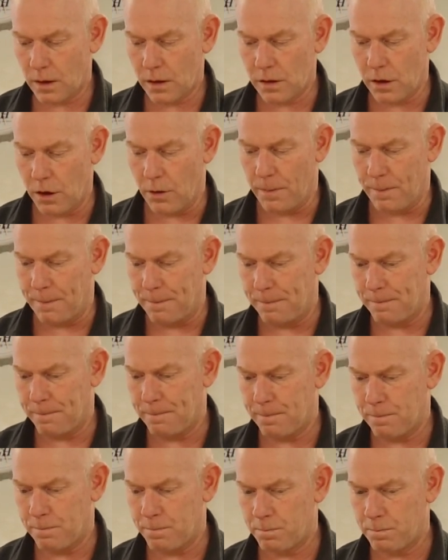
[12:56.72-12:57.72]
So,
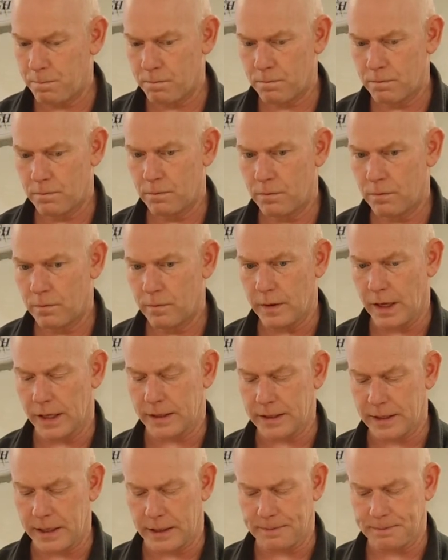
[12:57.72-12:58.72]

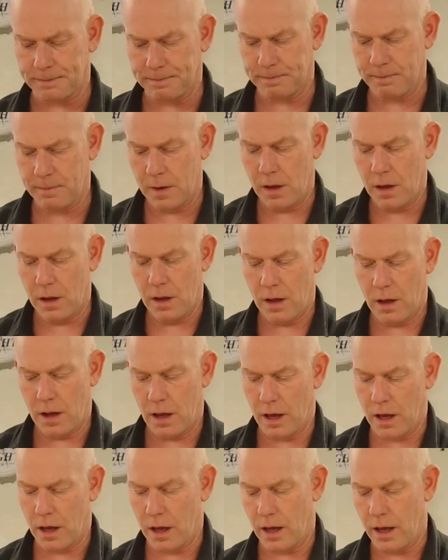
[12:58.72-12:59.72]
next step,
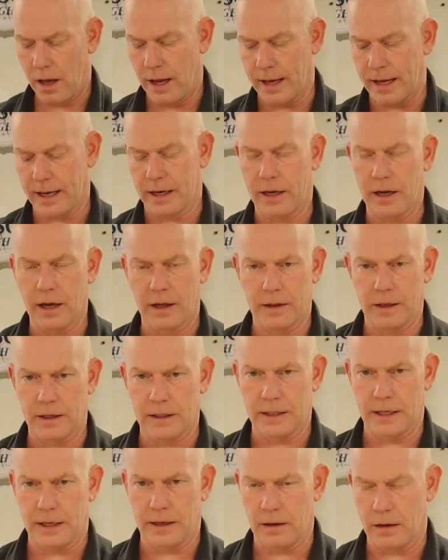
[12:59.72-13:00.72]
I gotta cut
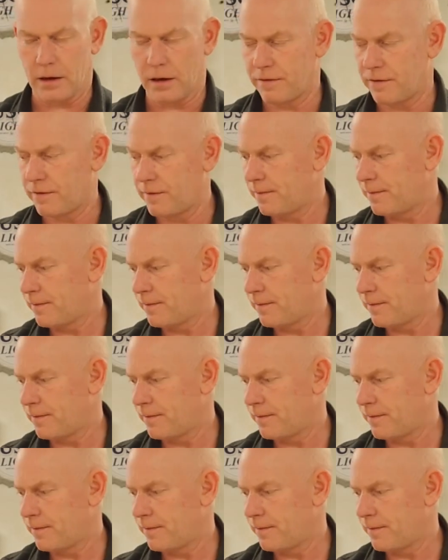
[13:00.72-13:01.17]
this end off.